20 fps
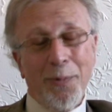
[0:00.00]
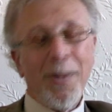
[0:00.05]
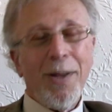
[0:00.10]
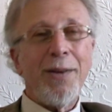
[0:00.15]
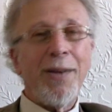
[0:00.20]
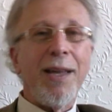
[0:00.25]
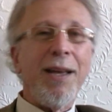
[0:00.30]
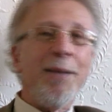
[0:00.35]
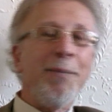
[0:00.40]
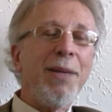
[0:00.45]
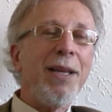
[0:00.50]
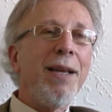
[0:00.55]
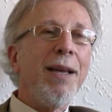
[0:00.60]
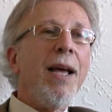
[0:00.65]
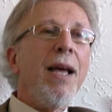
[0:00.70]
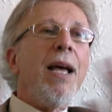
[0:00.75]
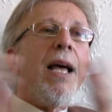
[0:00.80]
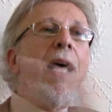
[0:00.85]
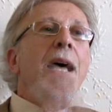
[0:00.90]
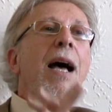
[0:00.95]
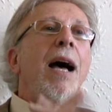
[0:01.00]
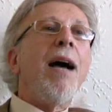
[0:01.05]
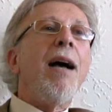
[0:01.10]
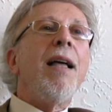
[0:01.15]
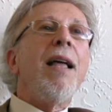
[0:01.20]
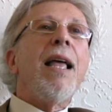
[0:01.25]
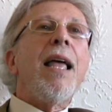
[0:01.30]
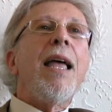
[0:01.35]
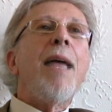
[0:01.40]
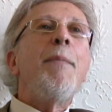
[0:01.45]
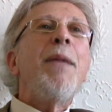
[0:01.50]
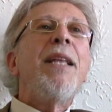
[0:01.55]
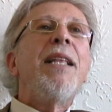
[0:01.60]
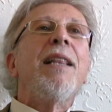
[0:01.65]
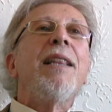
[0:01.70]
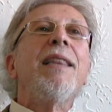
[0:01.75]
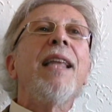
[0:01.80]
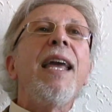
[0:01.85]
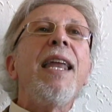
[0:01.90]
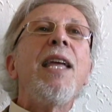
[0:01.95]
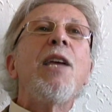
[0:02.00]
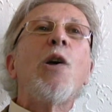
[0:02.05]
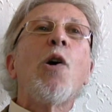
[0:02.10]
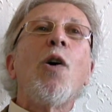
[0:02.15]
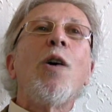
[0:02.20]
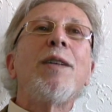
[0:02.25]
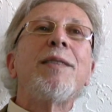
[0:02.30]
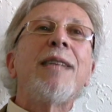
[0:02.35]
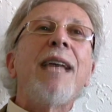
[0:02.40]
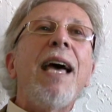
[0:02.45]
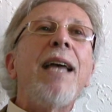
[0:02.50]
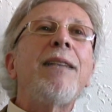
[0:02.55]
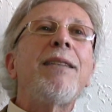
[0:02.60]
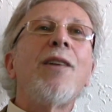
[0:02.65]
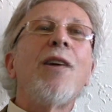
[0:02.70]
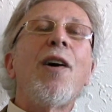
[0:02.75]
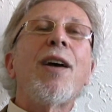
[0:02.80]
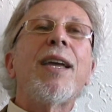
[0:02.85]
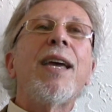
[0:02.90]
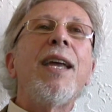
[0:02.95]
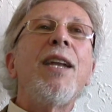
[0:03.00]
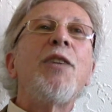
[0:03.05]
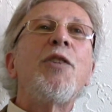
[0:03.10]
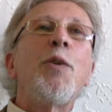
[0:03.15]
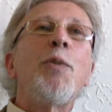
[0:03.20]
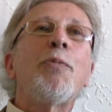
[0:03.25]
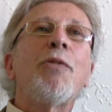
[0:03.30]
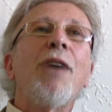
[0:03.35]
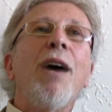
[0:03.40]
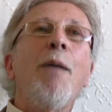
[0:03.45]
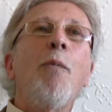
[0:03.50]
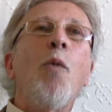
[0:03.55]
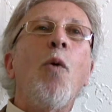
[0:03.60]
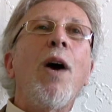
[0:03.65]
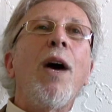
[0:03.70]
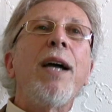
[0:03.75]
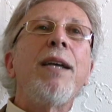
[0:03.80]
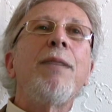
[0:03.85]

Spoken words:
Okay, I mean, Lenny calls that dark energy problem.